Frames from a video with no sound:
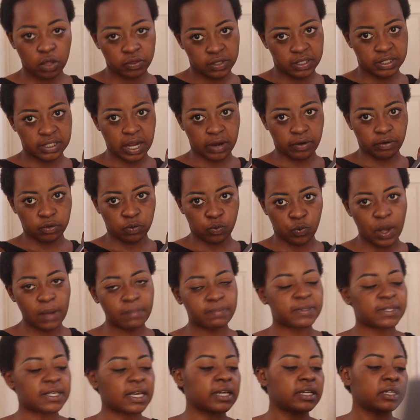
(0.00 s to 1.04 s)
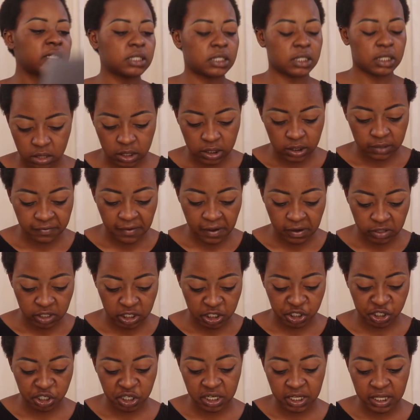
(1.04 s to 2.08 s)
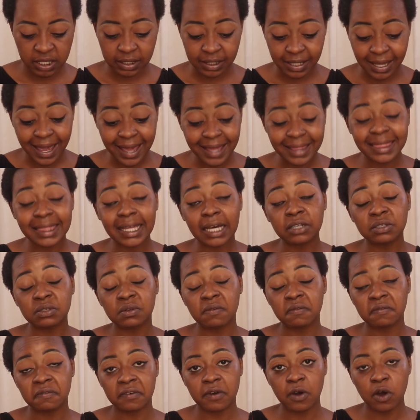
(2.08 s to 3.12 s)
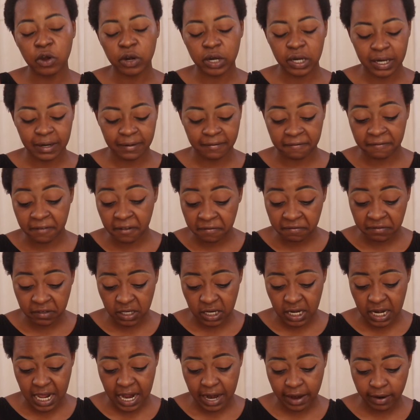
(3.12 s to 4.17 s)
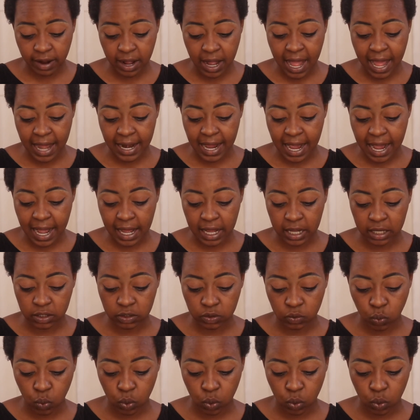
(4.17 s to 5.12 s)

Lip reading: the Zaron website, this foundation is 8,450 naira and has